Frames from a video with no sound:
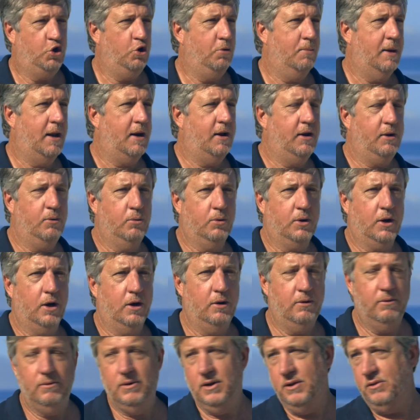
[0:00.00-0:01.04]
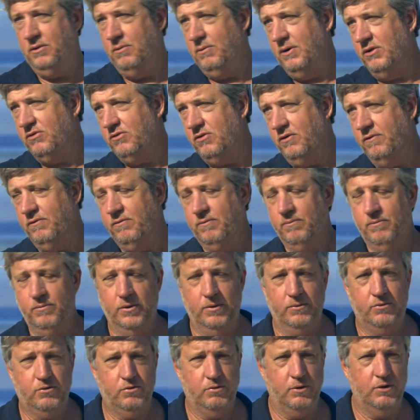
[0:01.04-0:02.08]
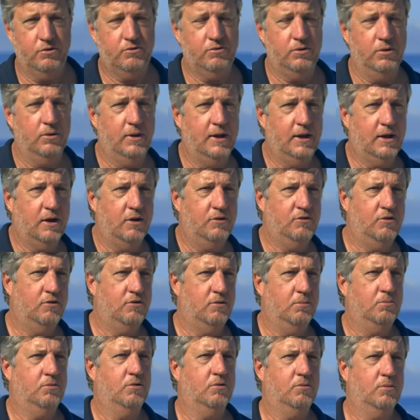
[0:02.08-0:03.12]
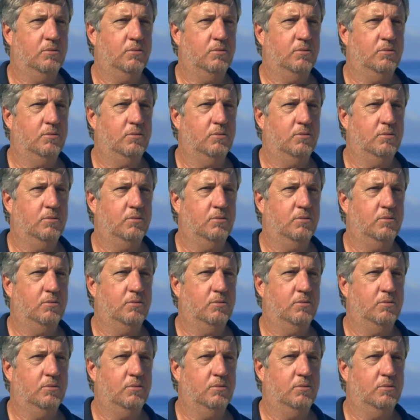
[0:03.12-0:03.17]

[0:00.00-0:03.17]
humanity will go, and the rest of the terrestrial ecosystems